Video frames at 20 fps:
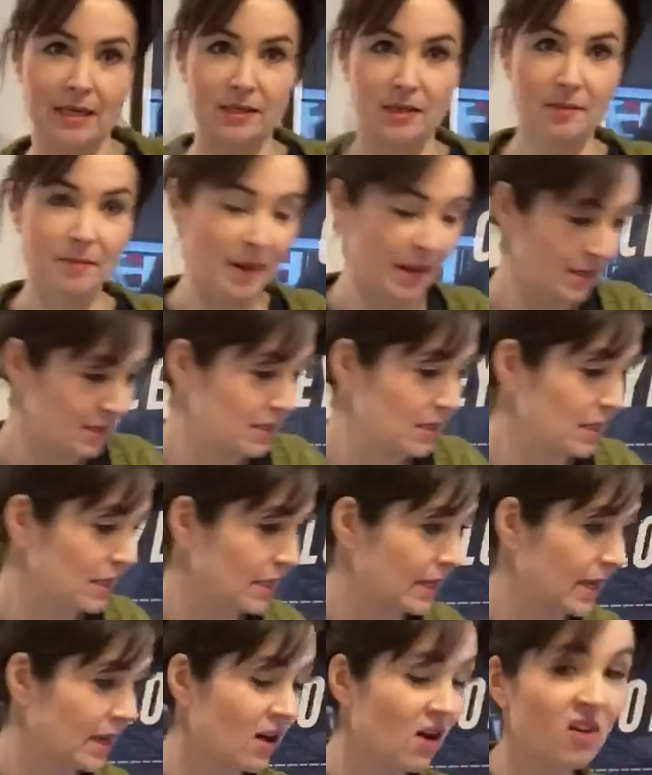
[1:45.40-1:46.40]
So
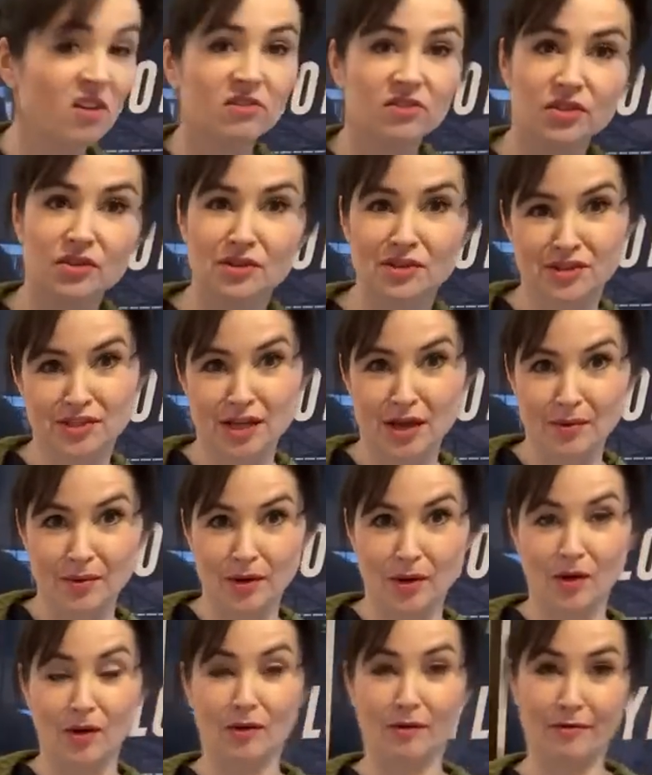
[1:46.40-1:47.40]
basically, I can't do the sew
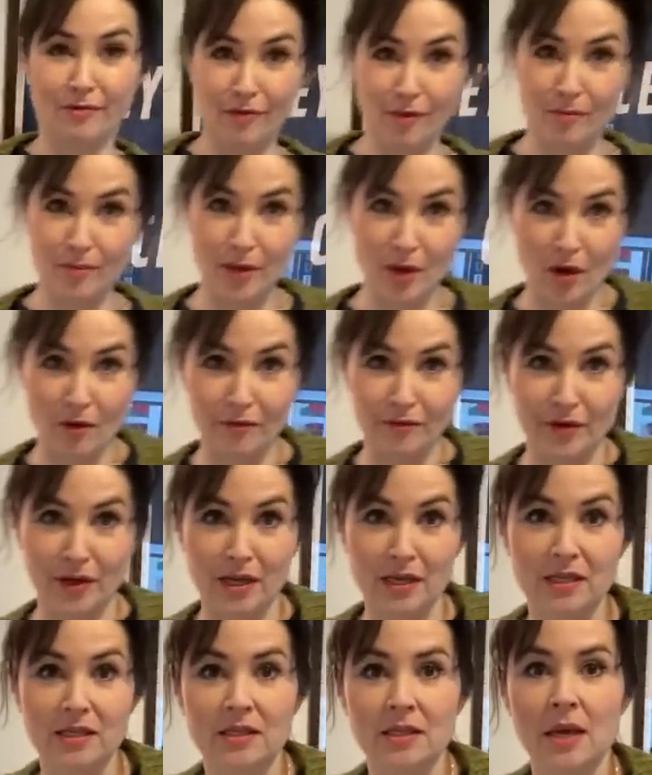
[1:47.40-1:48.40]
along from the
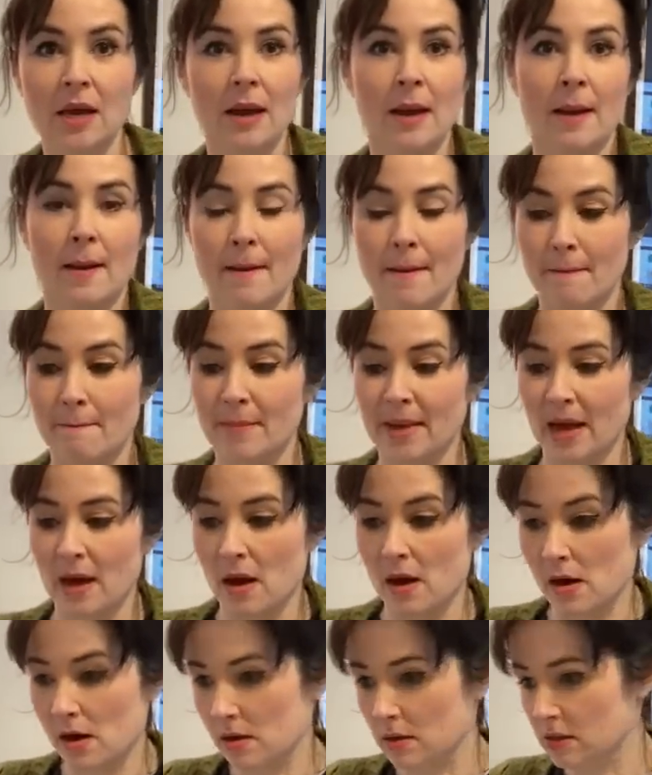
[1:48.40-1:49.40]
office
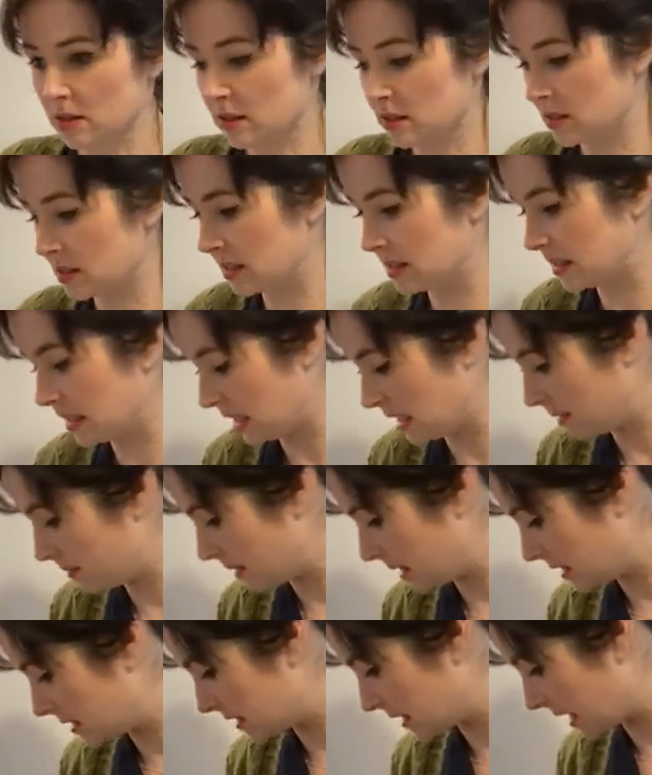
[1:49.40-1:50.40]
because the team
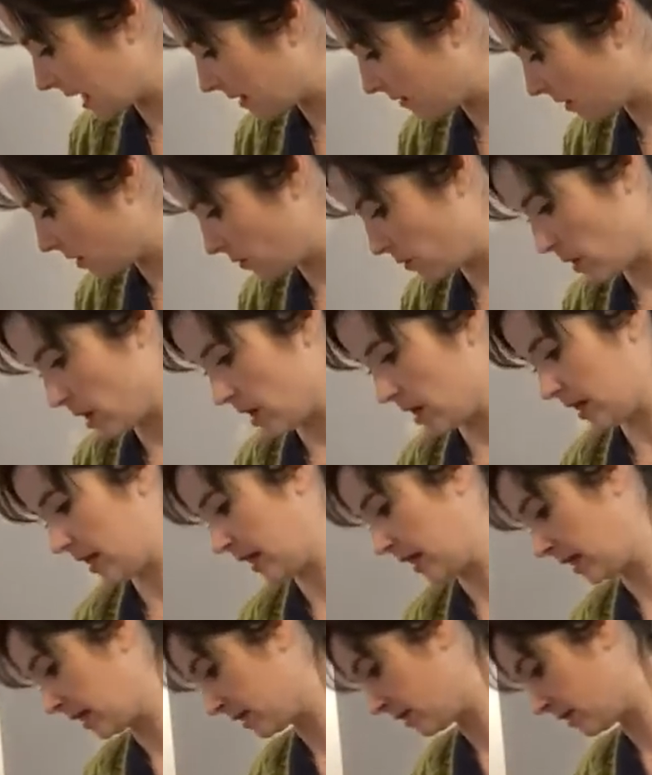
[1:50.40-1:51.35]
need to carry on working.